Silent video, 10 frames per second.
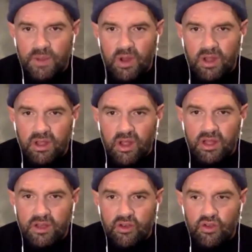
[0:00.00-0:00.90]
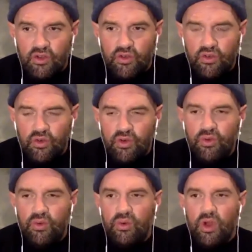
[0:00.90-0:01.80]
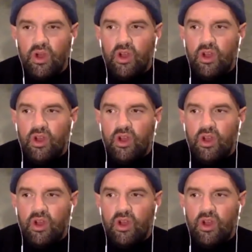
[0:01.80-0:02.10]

American Glutton, who